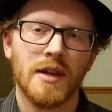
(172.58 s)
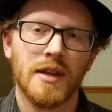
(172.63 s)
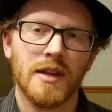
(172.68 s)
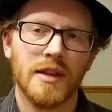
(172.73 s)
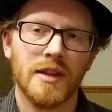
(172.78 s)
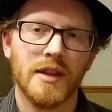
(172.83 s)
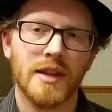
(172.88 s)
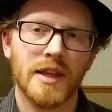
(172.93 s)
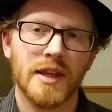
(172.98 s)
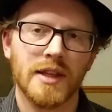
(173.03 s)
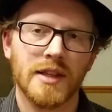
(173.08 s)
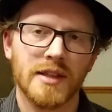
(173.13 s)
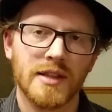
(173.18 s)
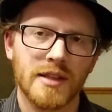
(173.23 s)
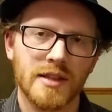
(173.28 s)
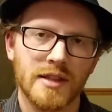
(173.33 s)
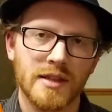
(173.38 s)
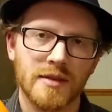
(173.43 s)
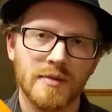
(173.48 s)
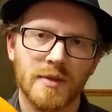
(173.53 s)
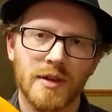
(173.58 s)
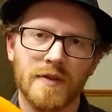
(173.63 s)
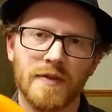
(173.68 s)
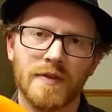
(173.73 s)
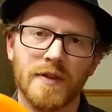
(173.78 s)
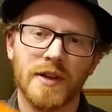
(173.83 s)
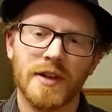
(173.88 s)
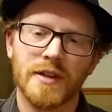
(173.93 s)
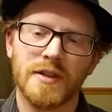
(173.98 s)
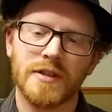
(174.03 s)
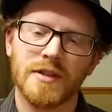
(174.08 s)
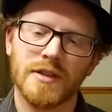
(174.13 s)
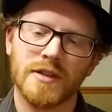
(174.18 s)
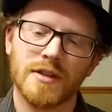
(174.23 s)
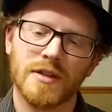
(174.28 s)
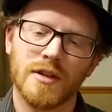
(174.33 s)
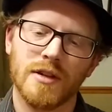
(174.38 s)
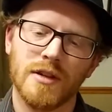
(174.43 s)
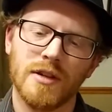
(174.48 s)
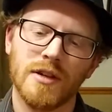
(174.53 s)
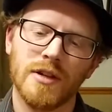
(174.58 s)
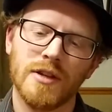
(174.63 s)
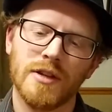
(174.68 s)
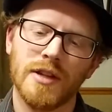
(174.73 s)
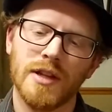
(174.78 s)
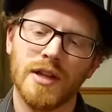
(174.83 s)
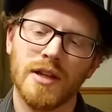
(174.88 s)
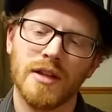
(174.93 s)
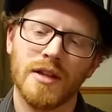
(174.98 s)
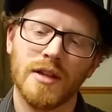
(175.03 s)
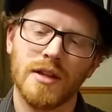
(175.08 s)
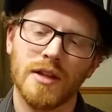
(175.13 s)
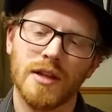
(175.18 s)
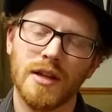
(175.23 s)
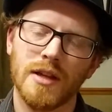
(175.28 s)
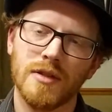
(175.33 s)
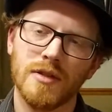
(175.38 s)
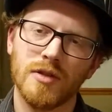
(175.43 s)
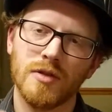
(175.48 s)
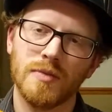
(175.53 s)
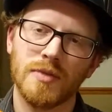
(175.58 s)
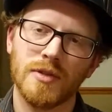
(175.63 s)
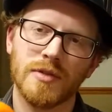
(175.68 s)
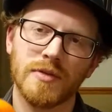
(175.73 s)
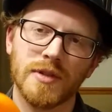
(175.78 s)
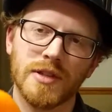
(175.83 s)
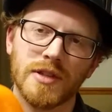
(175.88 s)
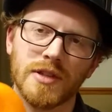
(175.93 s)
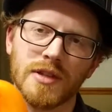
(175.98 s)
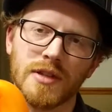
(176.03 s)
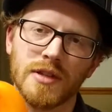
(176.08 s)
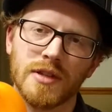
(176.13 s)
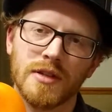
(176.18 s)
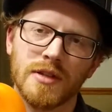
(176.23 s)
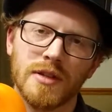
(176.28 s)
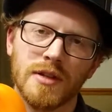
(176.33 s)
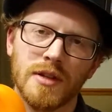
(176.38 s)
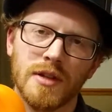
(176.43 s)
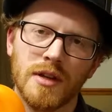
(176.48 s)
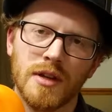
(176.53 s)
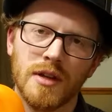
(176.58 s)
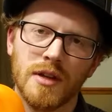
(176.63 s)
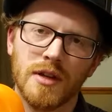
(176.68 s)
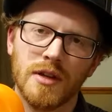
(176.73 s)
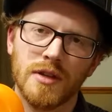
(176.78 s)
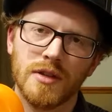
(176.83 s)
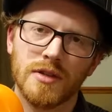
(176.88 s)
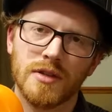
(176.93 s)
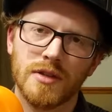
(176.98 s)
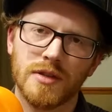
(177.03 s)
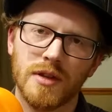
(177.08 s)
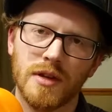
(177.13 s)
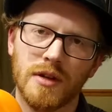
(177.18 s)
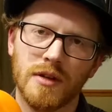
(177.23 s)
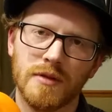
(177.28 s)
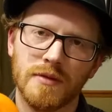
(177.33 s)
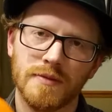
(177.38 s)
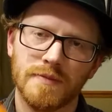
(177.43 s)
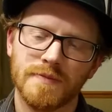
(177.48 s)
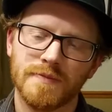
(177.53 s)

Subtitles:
This, my friends, is called a loop twist. So,